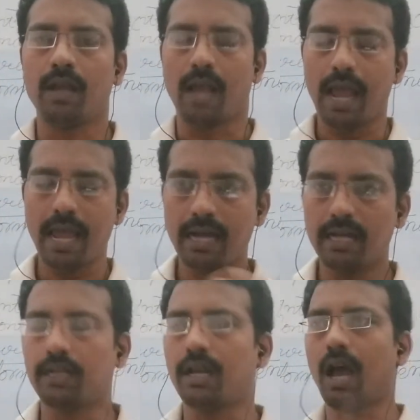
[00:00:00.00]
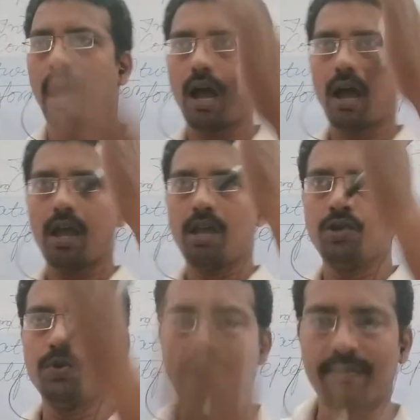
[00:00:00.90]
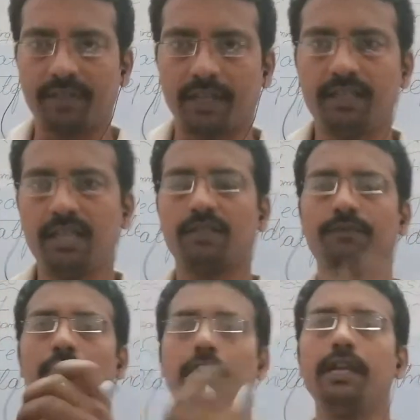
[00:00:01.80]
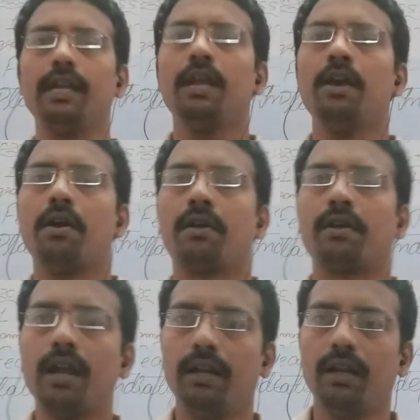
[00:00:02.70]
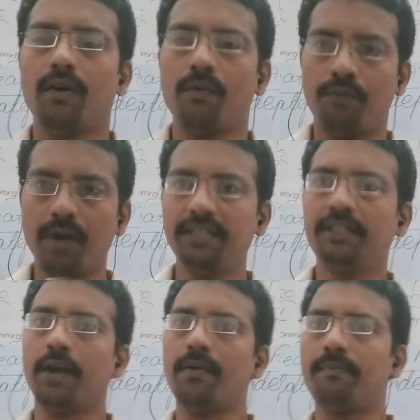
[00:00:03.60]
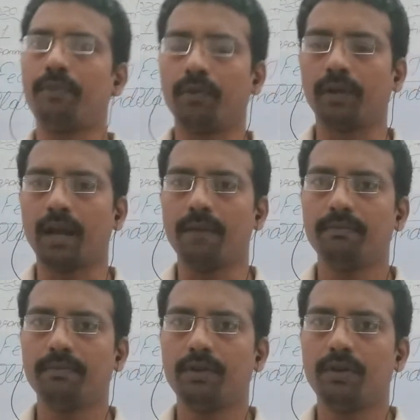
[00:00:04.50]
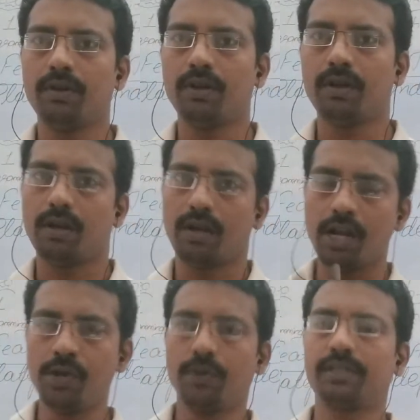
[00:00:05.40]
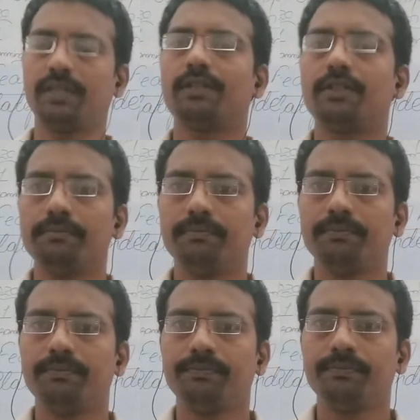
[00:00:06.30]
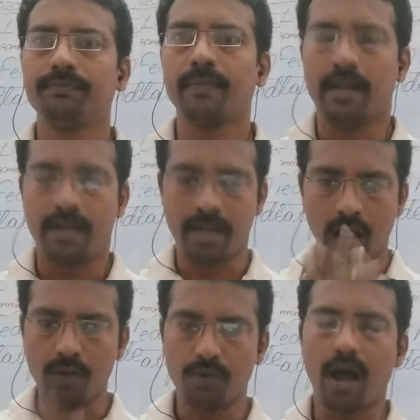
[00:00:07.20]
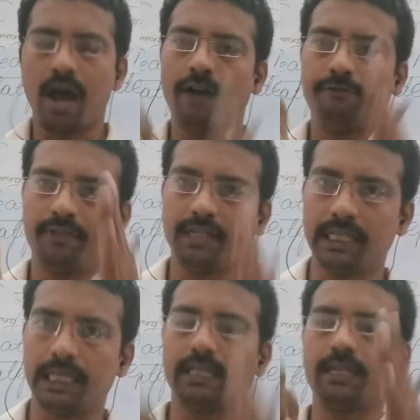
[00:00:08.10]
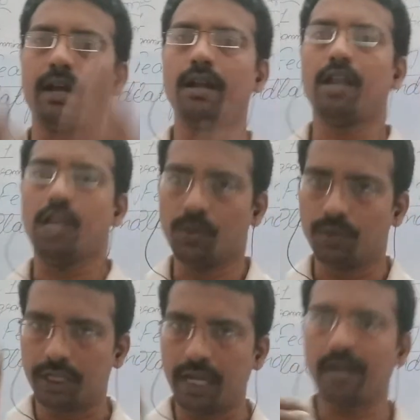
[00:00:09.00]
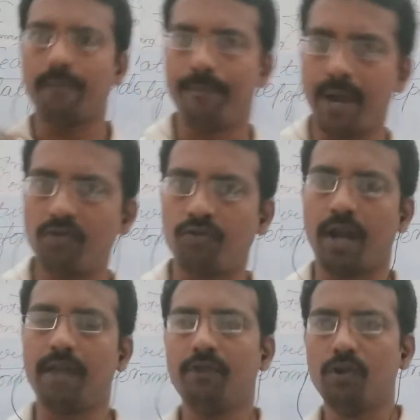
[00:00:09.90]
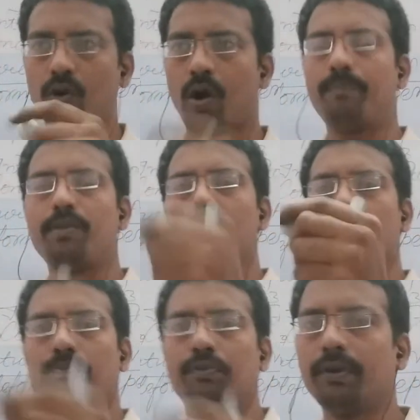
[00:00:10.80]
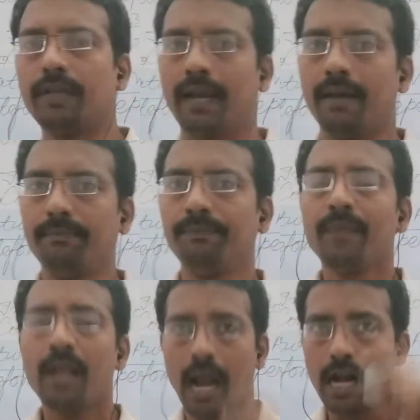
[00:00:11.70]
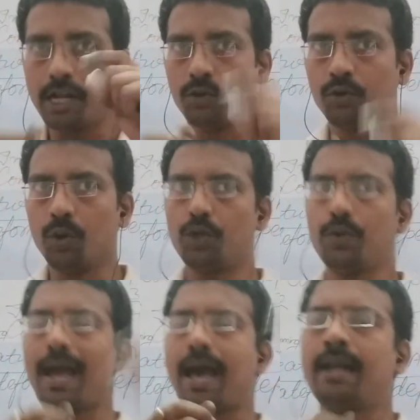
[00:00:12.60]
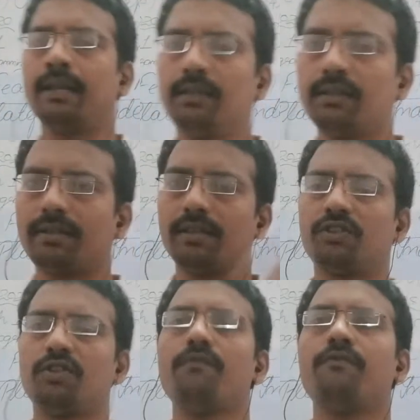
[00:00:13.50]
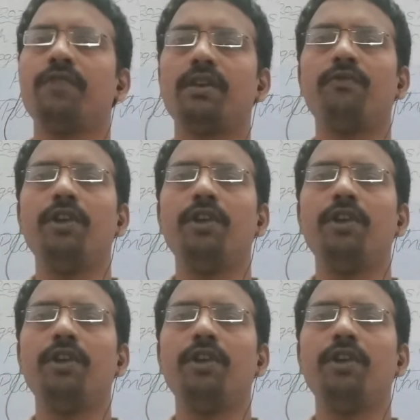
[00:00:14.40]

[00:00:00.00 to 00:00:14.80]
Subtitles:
and you have successfully run one Java program in your system. Now, after this run, you take a pen drive, you copy your program, and you go to another system where